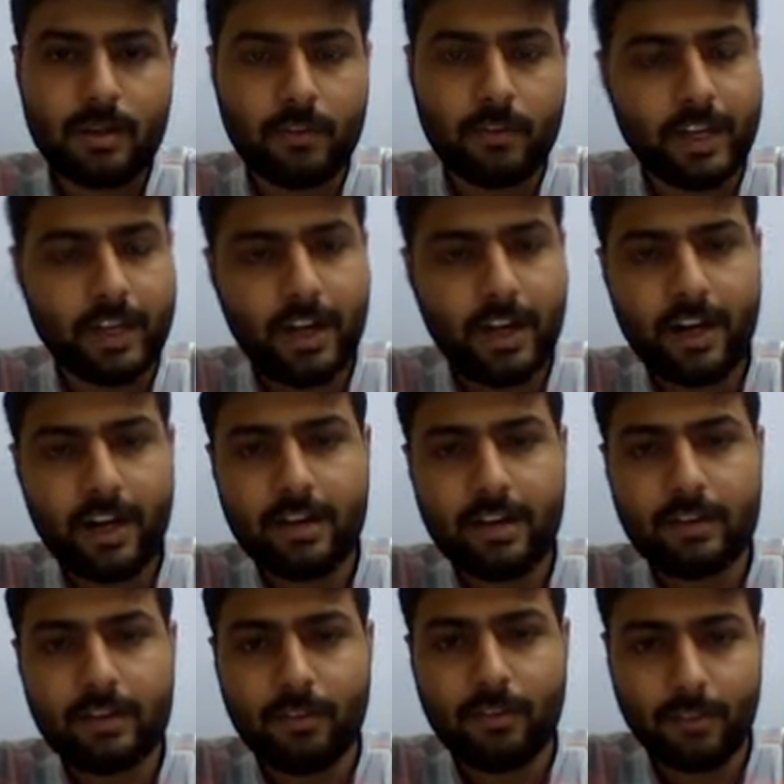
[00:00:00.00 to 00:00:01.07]
We heard
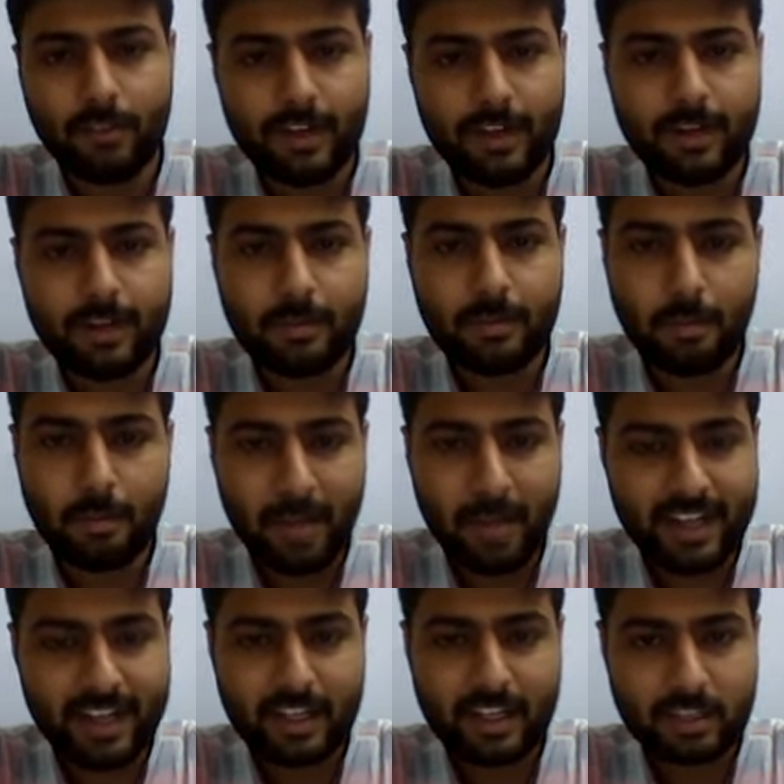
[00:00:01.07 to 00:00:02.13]
word
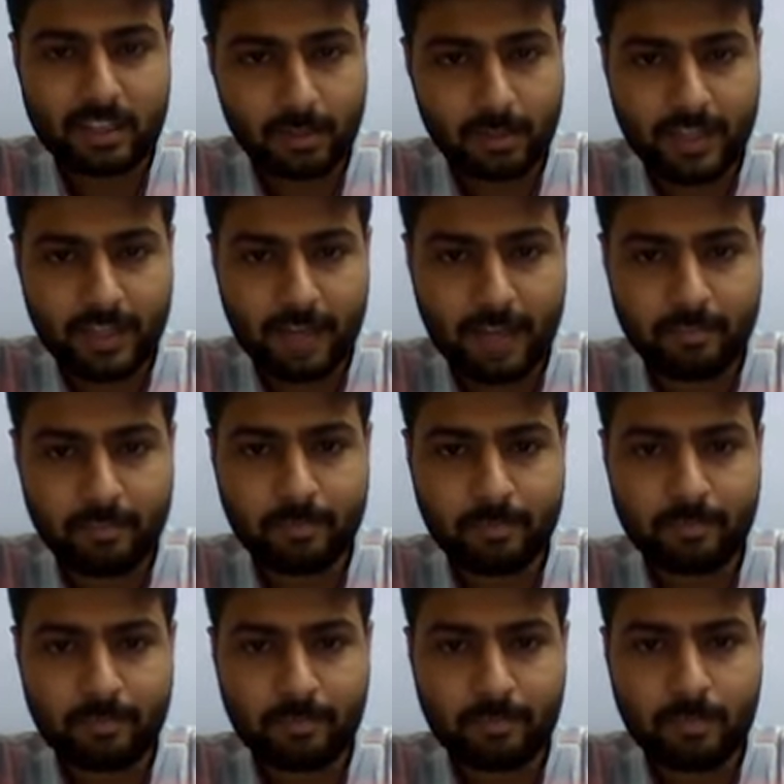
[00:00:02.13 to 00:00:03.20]
matter sometime,
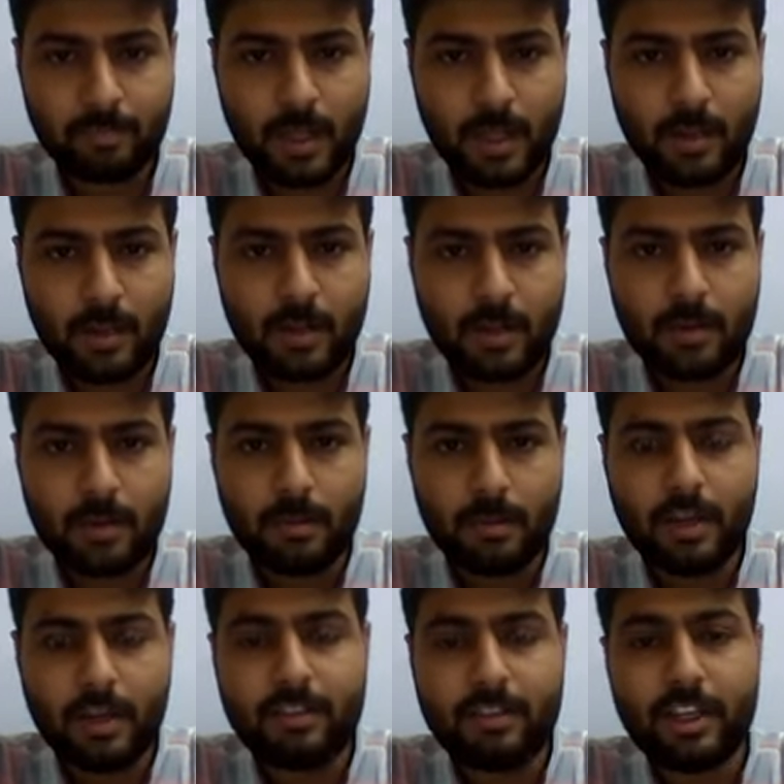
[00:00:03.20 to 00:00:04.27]

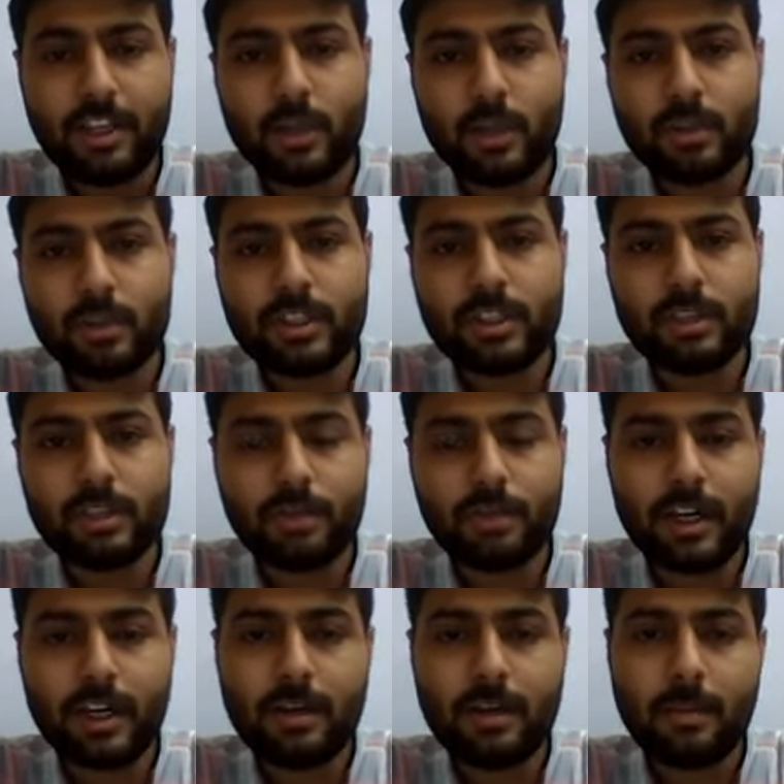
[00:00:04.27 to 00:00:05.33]
but we use this
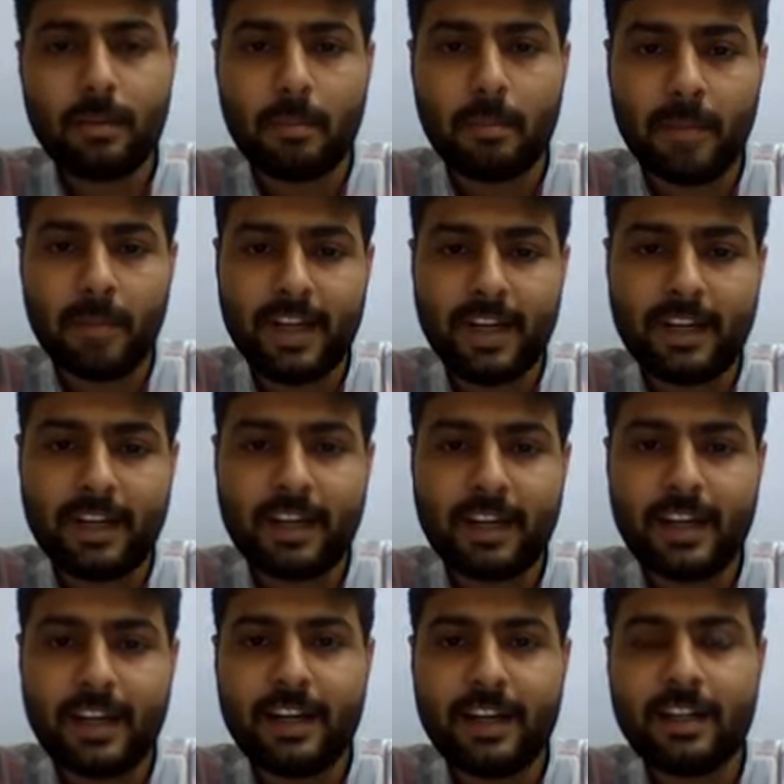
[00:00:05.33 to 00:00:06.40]
word matter
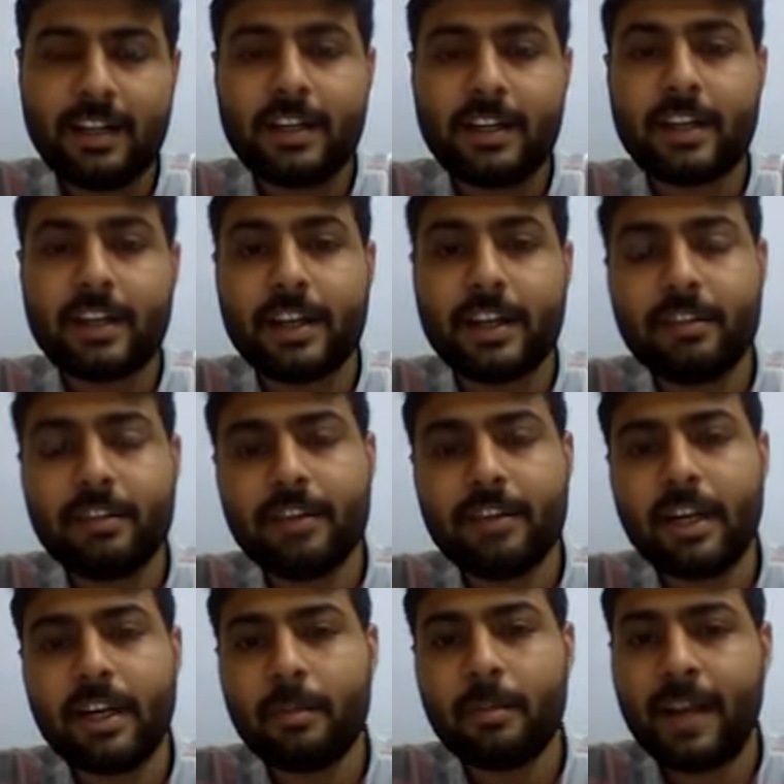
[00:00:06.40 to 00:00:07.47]
in
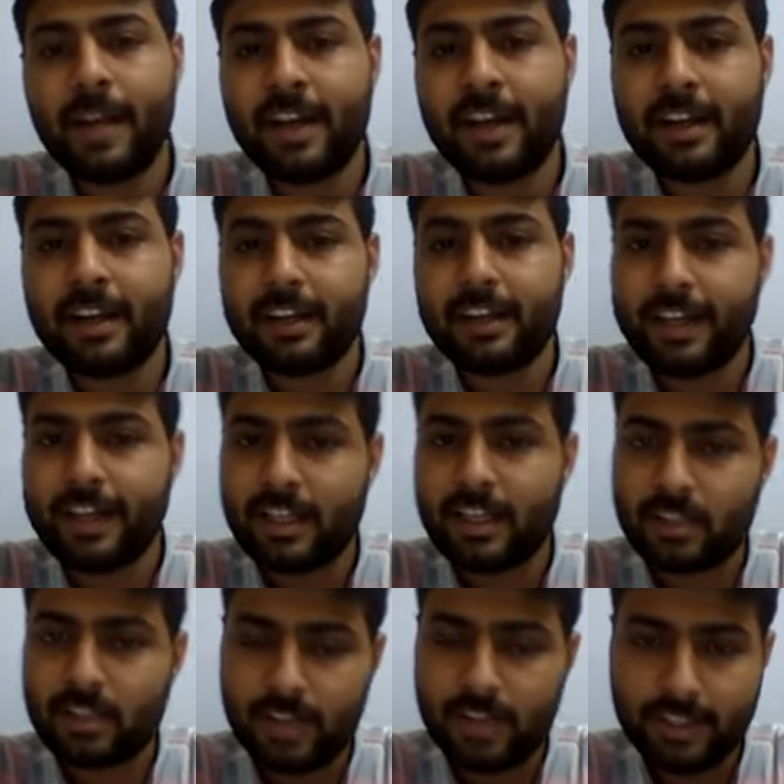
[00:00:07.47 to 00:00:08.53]
different manner in
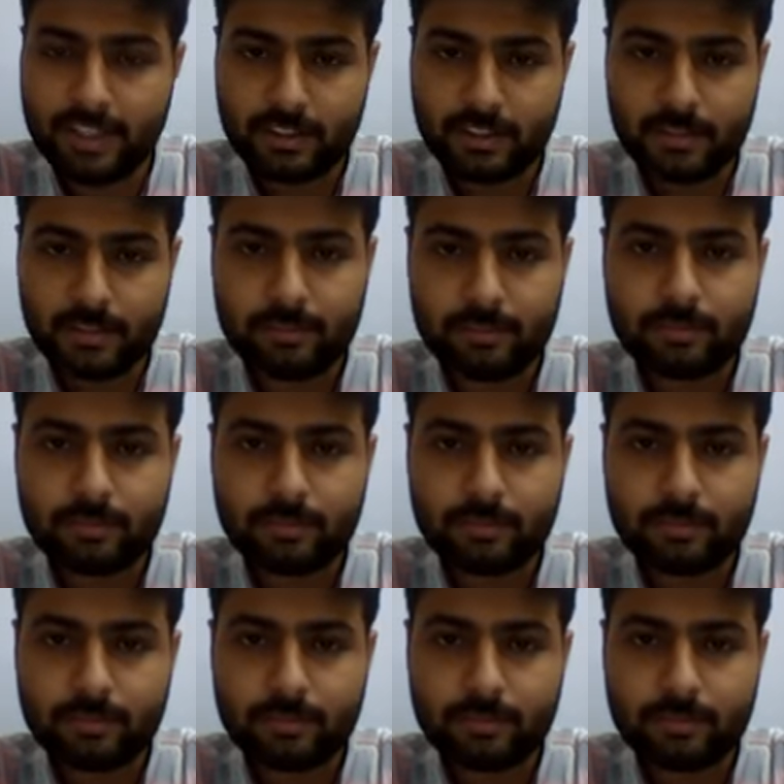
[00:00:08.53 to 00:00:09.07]
science.